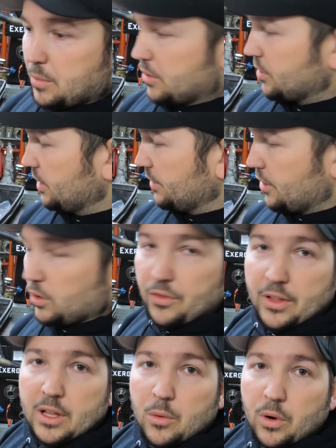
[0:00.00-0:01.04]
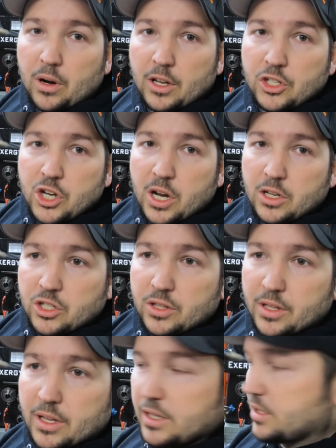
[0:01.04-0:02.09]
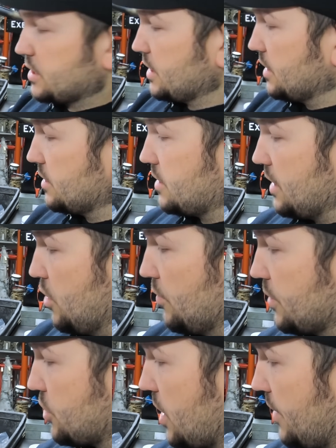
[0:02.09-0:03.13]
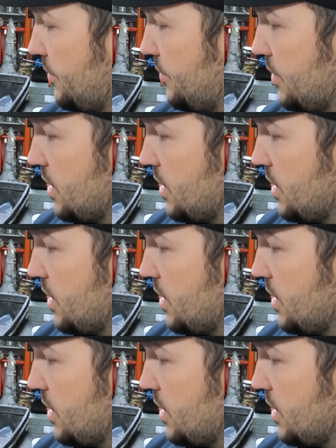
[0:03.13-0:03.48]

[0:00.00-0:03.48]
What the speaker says: But really, the only thing that we're going to change in this is the overdrive